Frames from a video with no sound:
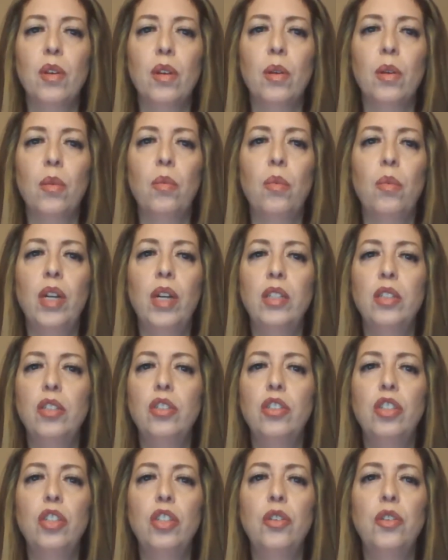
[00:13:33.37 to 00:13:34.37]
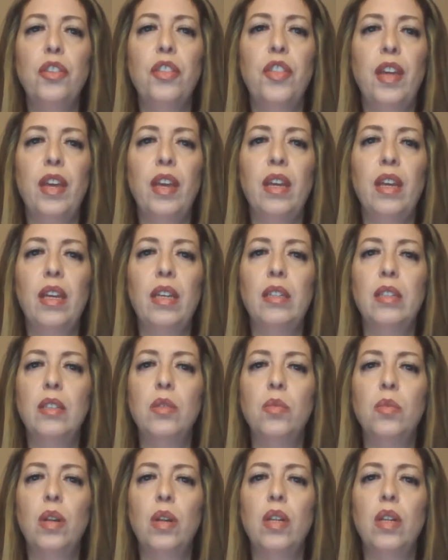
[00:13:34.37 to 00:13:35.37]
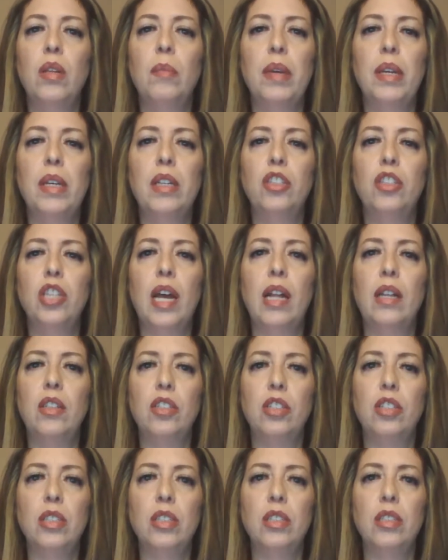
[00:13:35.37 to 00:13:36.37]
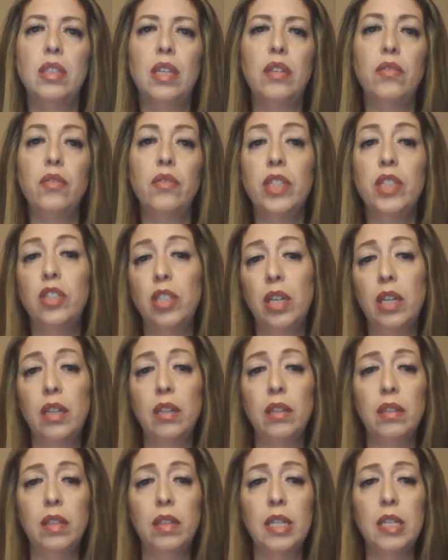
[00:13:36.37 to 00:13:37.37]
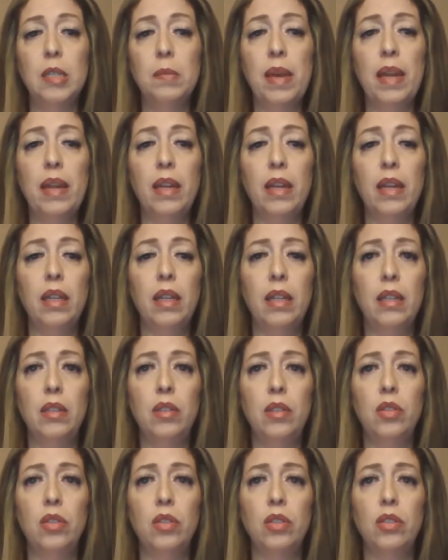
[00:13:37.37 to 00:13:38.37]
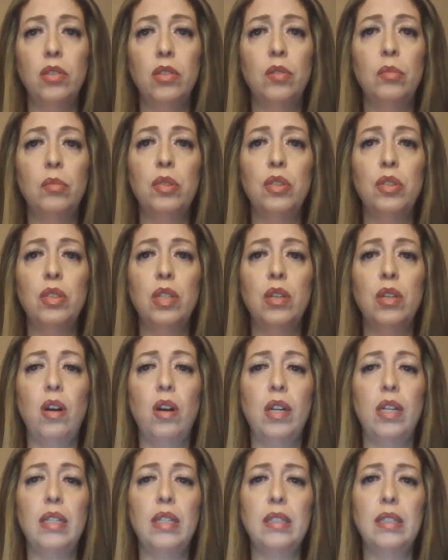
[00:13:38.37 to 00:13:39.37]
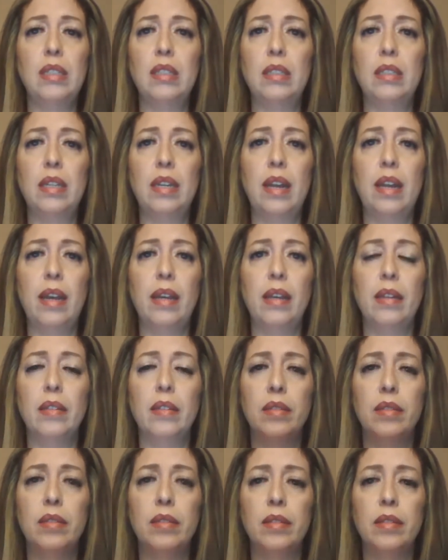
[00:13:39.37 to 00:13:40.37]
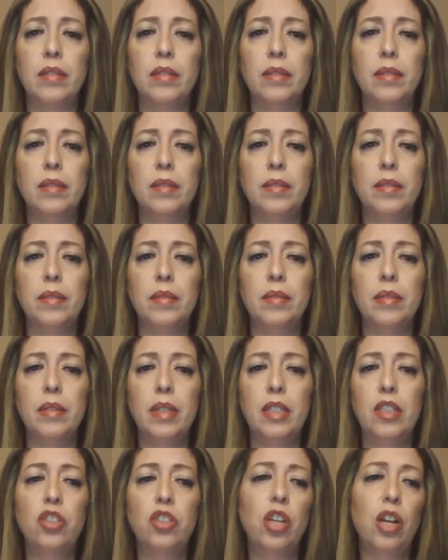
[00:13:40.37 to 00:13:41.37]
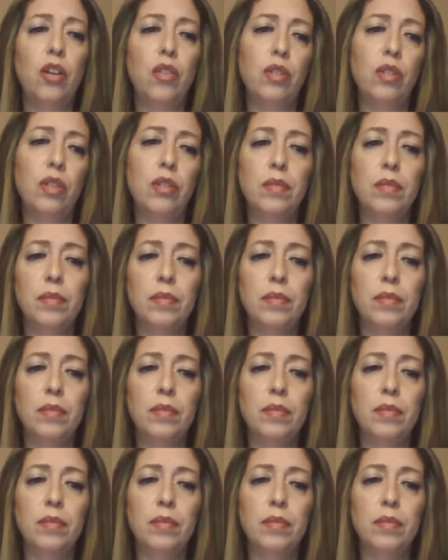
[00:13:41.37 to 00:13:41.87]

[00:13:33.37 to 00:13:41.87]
What do you think is one of the biggest challenges in reaching Hispanic and Latino consumers and audiences today in general?